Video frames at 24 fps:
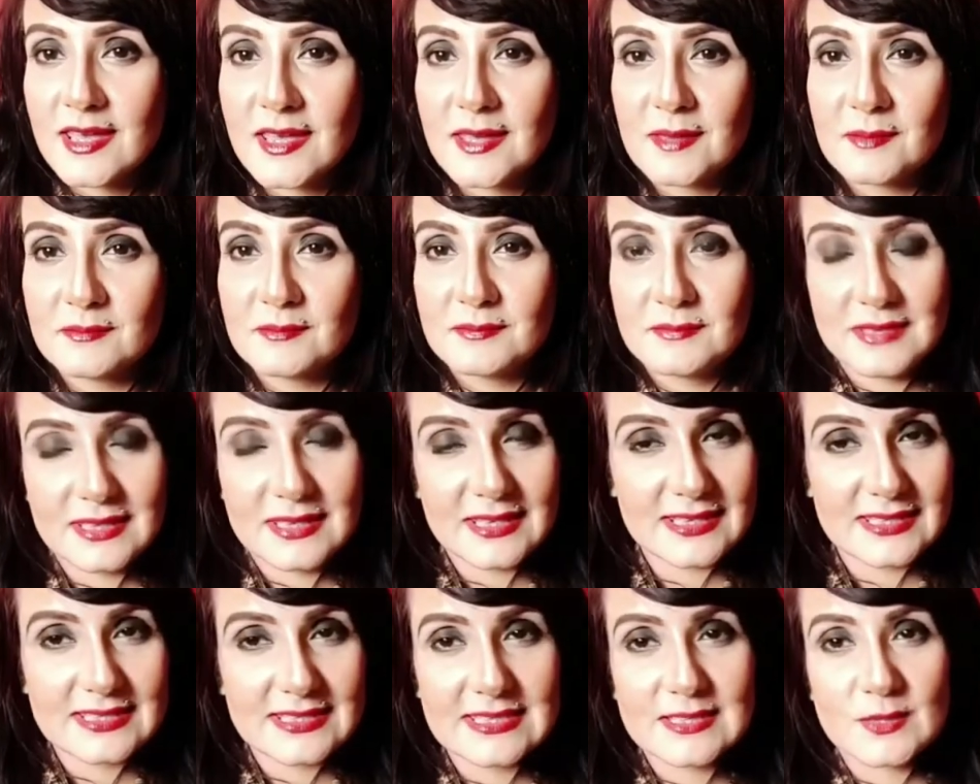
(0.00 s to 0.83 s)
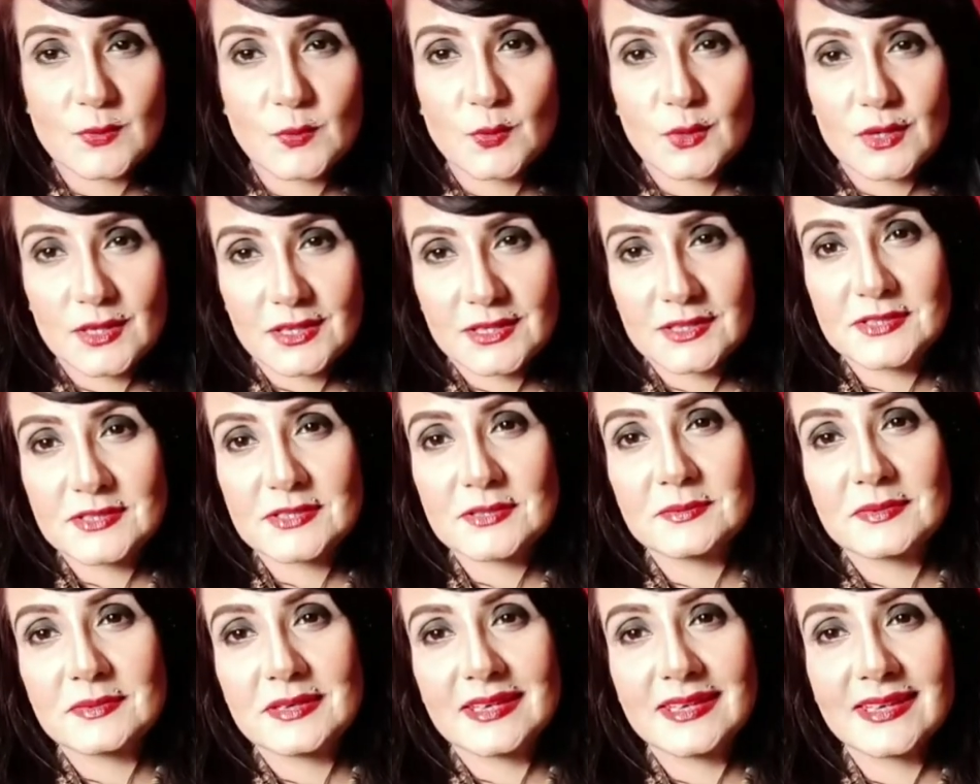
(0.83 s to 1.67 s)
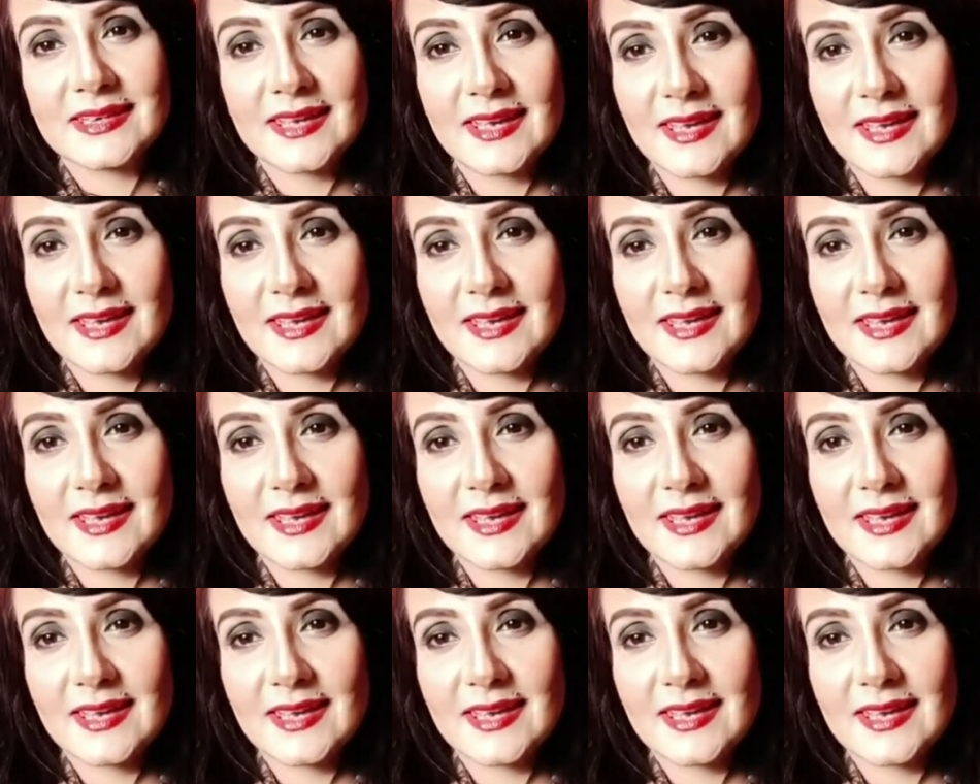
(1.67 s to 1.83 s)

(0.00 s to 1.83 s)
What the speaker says: It means the world to me.